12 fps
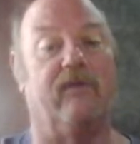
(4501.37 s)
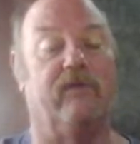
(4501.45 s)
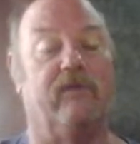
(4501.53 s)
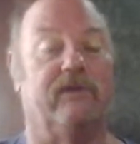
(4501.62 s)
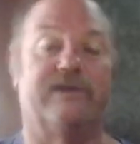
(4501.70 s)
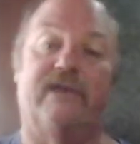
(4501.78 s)
and
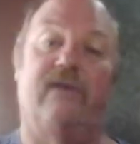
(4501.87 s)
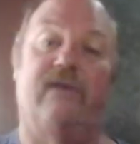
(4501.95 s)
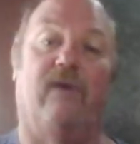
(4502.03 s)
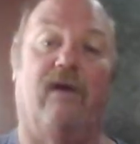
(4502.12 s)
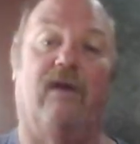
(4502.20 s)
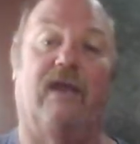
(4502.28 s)
we'll see
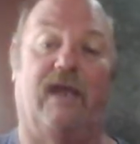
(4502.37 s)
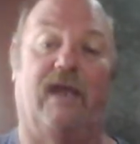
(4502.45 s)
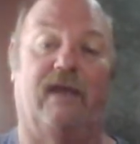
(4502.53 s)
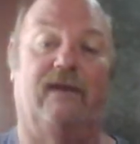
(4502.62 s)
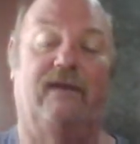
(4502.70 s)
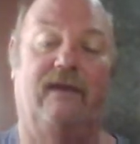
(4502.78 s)
you all
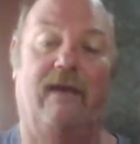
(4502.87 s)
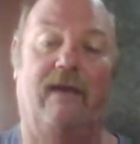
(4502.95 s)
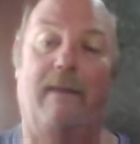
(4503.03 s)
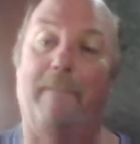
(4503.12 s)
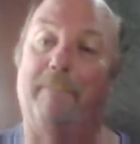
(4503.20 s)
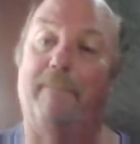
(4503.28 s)
again.
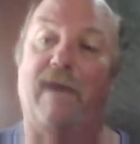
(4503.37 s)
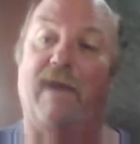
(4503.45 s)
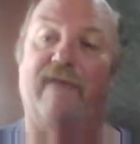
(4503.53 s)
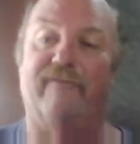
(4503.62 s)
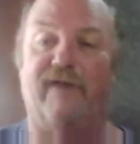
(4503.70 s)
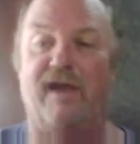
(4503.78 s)

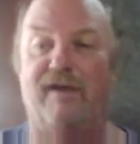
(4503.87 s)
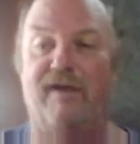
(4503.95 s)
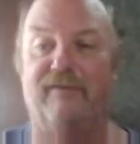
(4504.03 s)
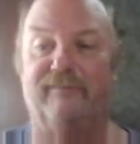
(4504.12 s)
Bye for now.